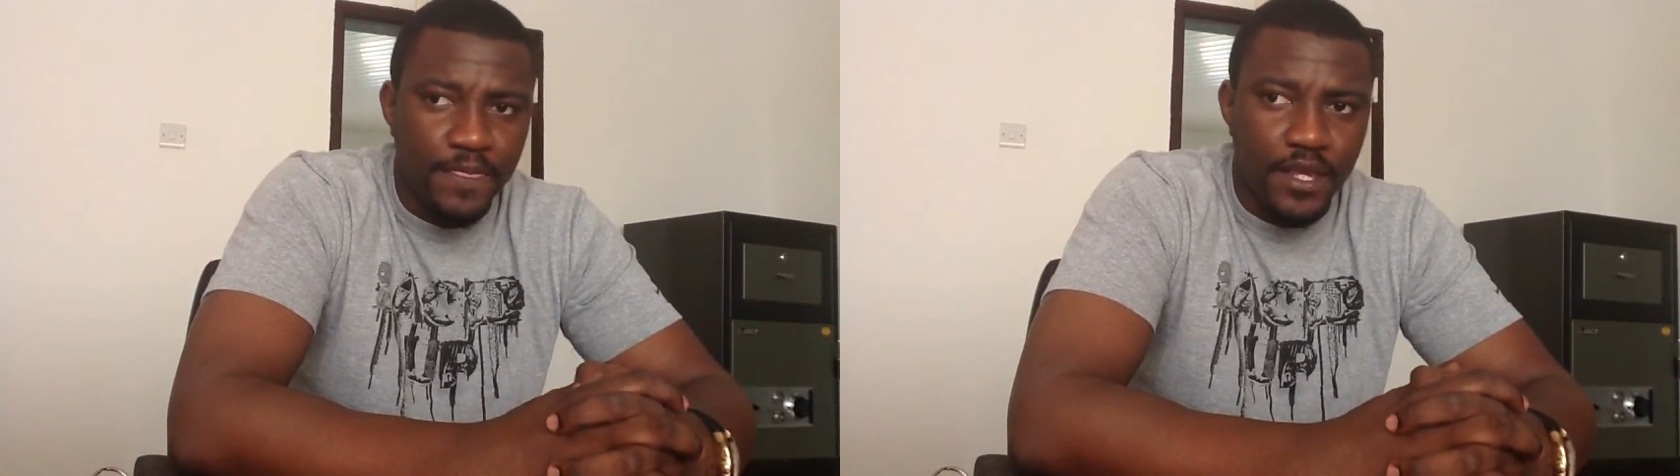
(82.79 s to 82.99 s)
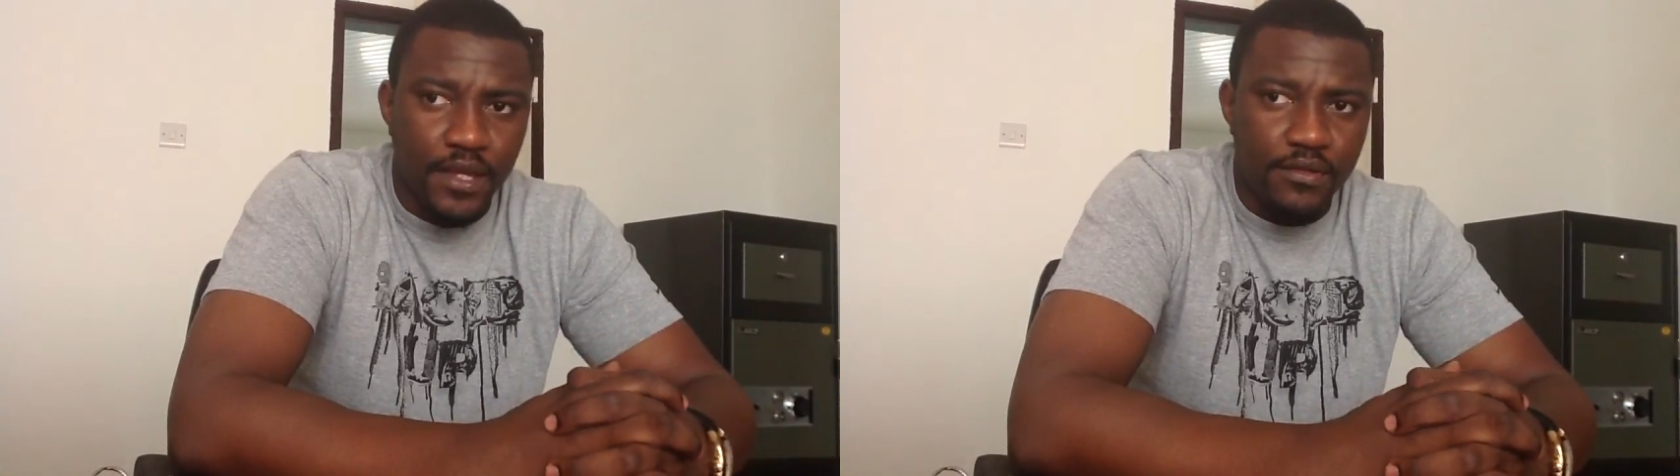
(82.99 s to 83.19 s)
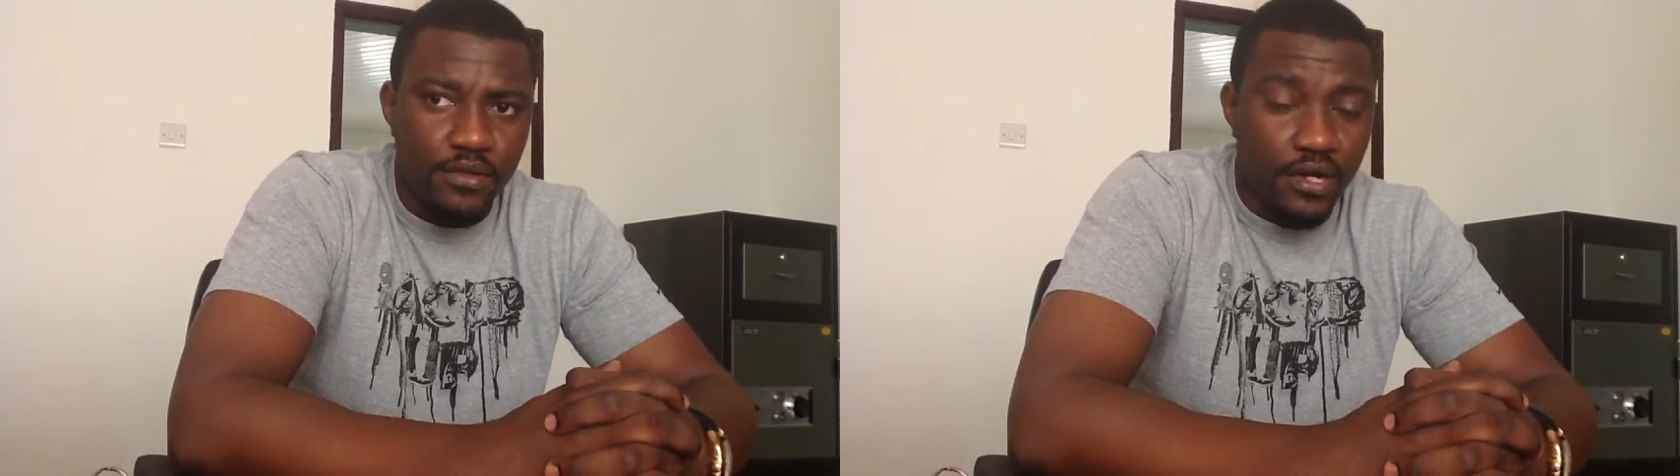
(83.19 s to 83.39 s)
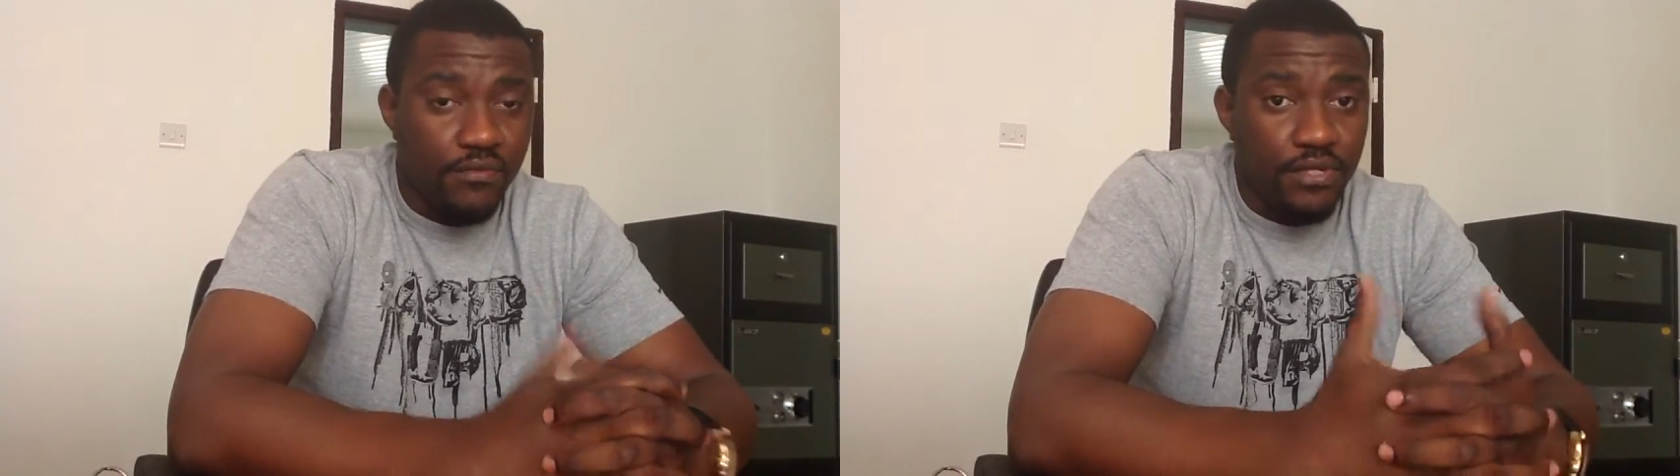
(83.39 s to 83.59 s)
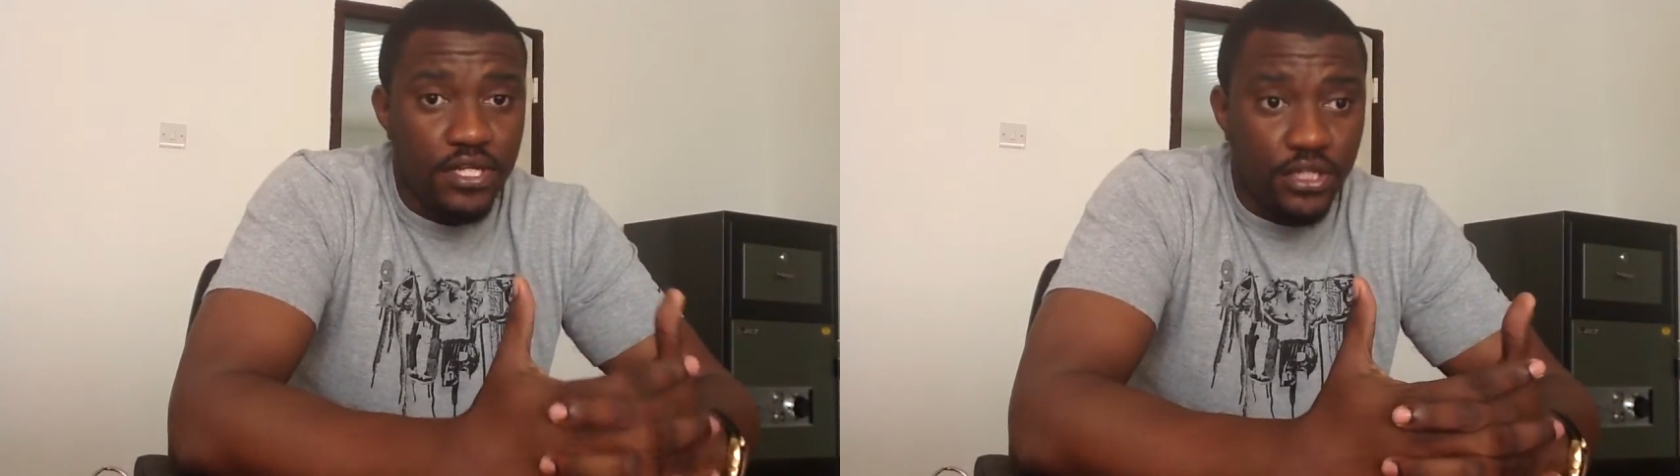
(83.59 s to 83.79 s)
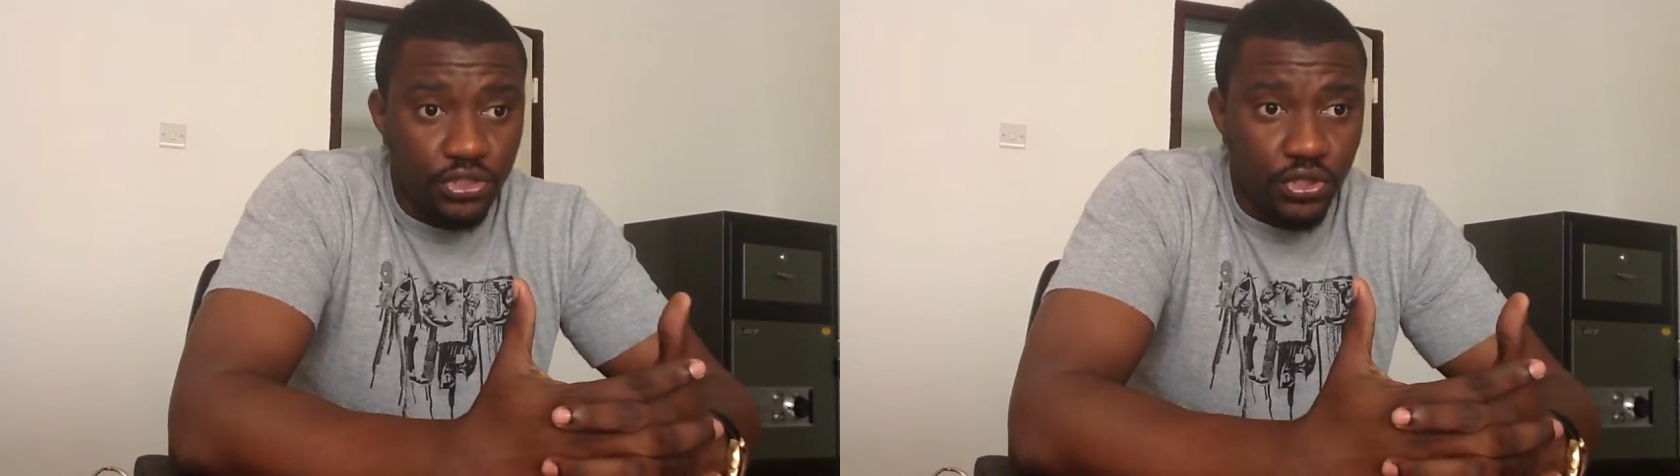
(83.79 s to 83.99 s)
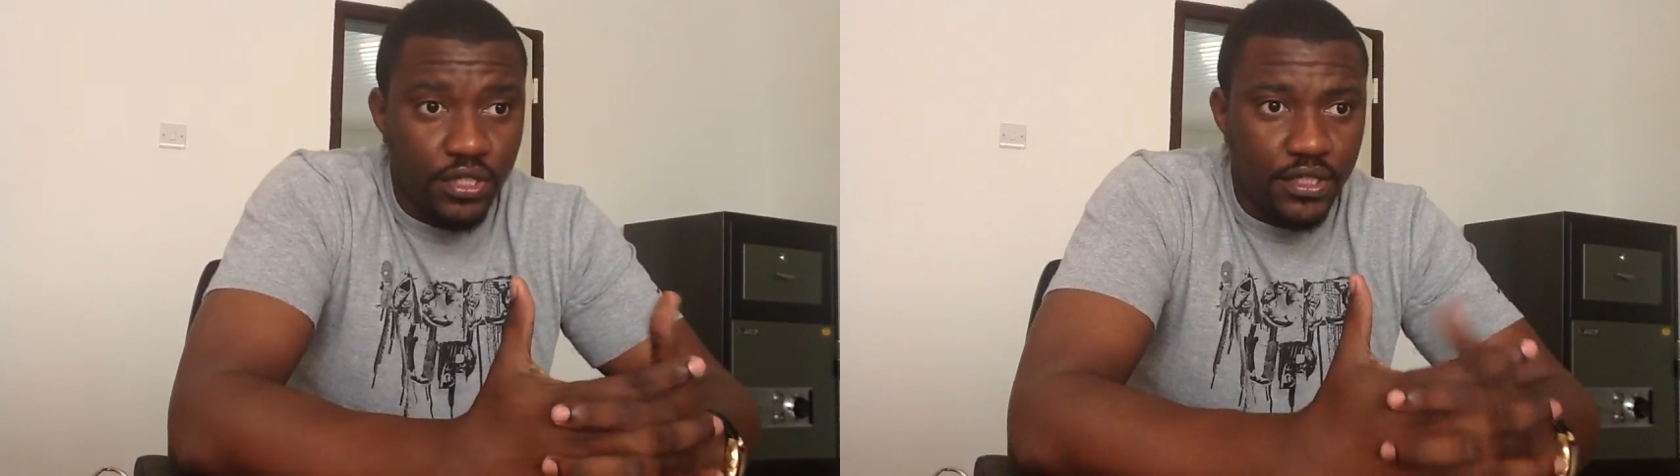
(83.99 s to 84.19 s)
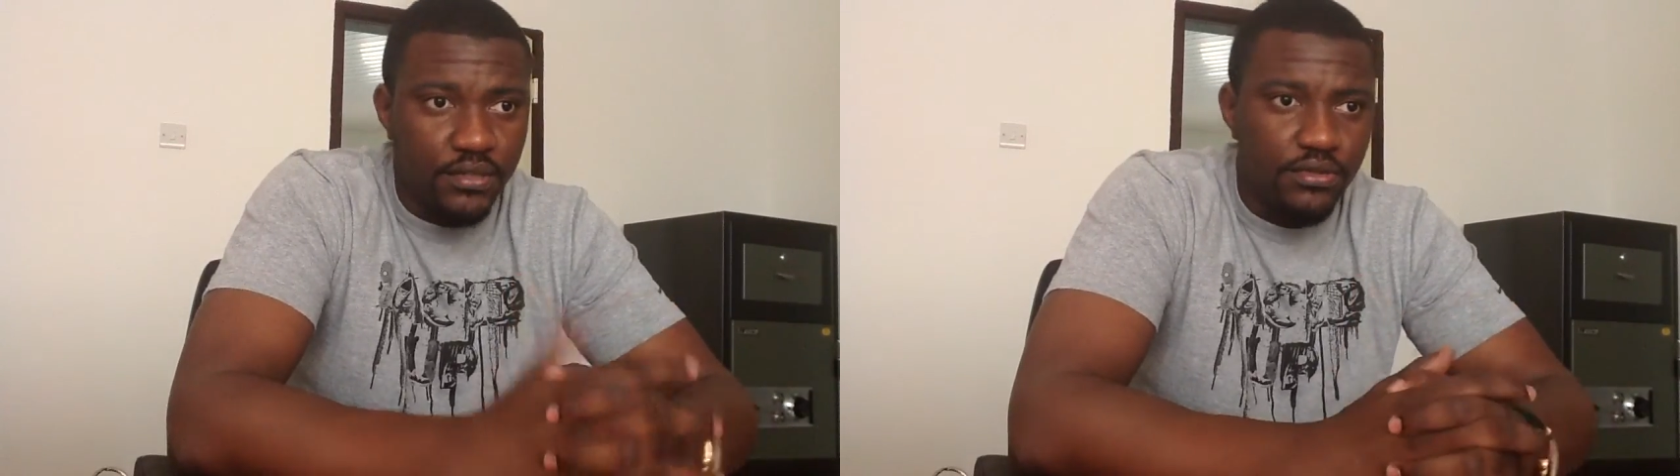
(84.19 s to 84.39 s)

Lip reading: and I really enjoyed it.